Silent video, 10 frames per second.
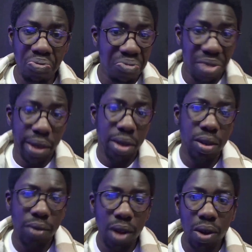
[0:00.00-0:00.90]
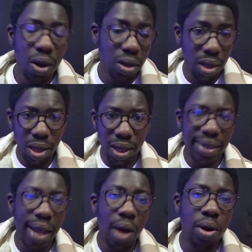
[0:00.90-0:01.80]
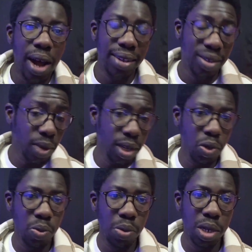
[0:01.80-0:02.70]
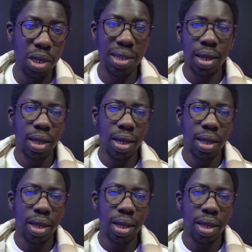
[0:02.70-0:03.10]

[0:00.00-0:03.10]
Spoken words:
he could have gone on This Hour Has 22 Minutes.